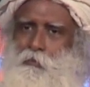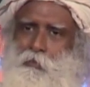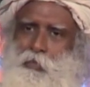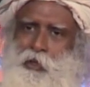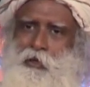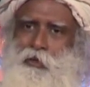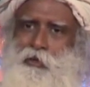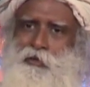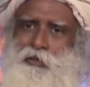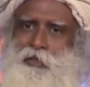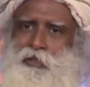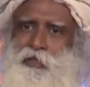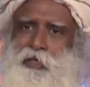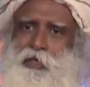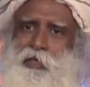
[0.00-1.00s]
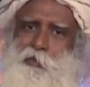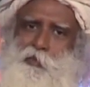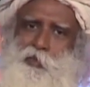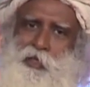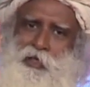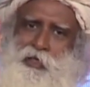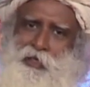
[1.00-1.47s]
Because it's a
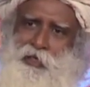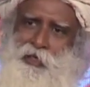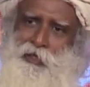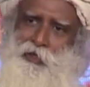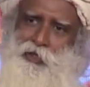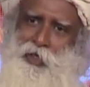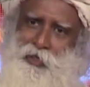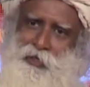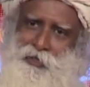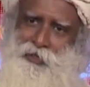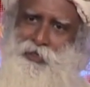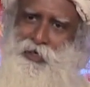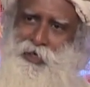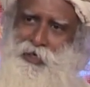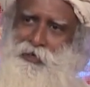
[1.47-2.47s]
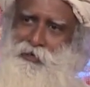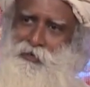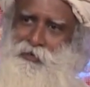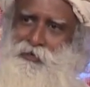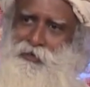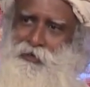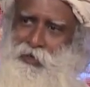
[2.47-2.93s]
completely uncharted
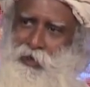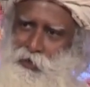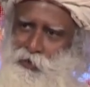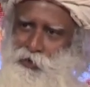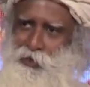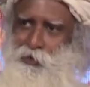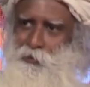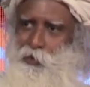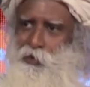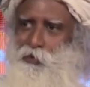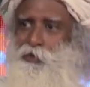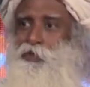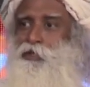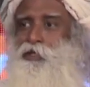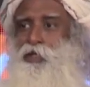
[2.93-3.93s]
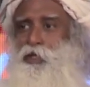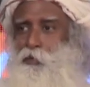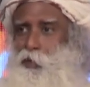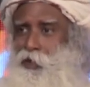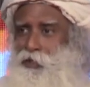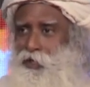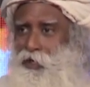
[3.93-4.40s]
terrain, largely because it's an
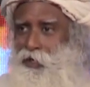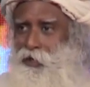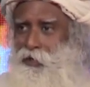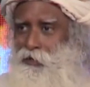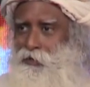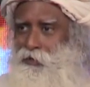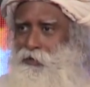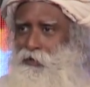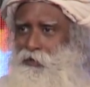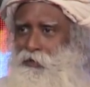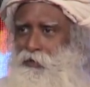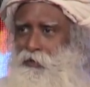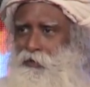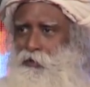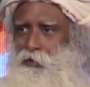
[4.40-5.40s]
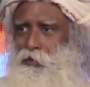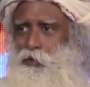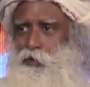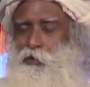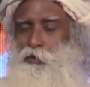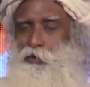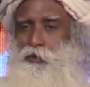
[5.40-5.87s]
inward terrain,
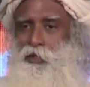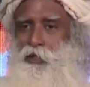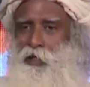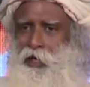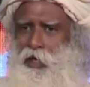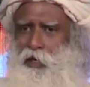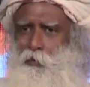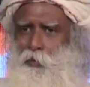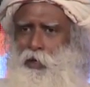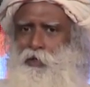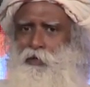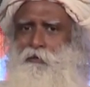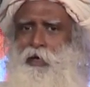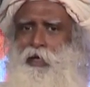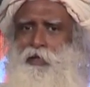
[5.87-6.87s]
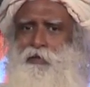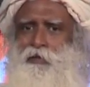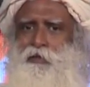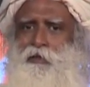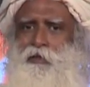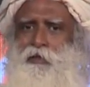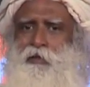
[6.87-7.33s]
you seek help,
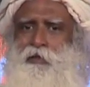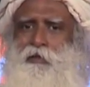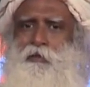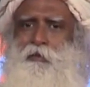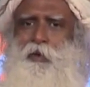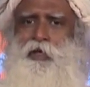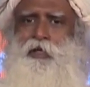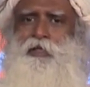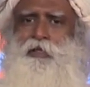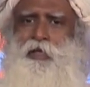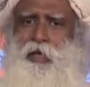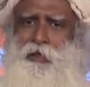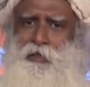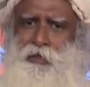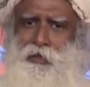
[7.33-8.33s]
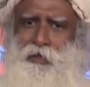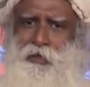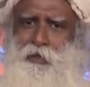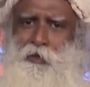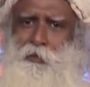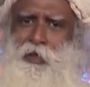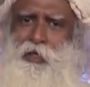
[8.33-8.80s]
otherwise what is right
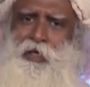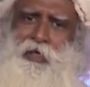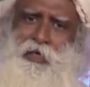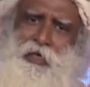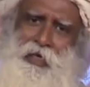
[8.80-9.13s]
here, you may take a